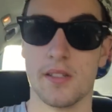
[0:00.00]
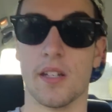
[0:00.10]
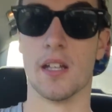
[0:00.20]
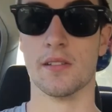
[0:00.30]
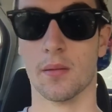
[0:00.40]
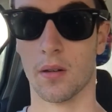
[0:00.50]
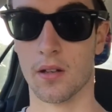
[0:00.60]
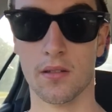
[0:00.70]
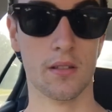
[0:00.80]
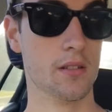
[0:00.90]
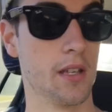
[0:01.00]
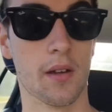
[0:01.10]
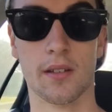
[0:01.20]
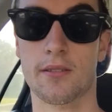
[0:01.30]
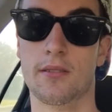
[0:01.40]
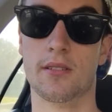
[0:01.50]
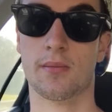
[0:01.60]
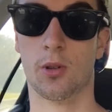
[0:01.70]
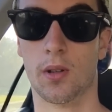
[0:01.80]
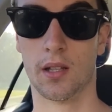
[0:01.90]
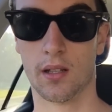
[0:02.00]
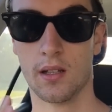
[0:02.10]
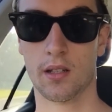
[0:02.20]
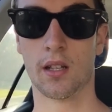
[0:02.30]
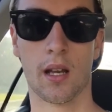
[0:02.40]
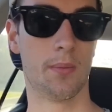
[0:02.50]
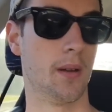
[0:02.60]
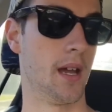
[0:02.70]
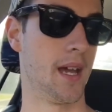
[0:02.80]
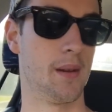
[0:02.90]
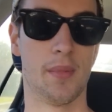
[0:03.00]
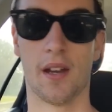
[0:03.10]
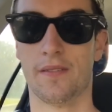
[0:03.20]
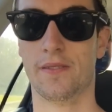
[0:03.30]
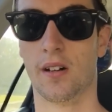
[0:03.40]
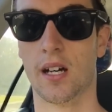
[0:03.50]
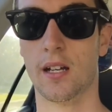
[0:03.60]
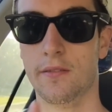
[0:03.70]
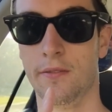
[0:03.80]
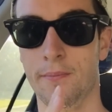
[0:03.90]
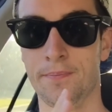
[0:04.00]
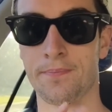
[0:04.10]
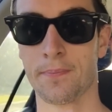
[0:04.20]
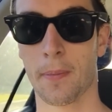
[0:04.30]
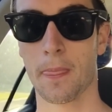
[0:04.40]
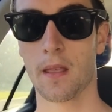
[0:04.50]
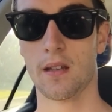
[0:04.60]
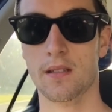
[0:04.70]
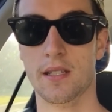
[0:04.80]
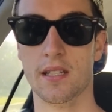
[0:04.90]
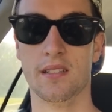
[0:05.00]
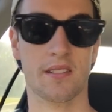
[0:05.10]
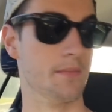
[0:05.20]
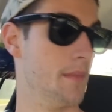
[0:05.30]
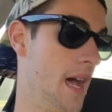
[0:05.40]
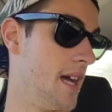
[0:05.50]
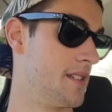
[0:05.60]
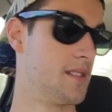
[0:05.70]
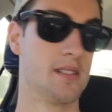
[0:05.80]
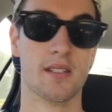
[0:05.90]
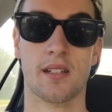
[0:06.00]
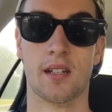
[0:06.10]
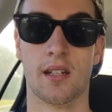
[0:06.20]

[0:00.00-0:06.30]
So that's what I'm going to do this morning. Got up at about 5, did some maths.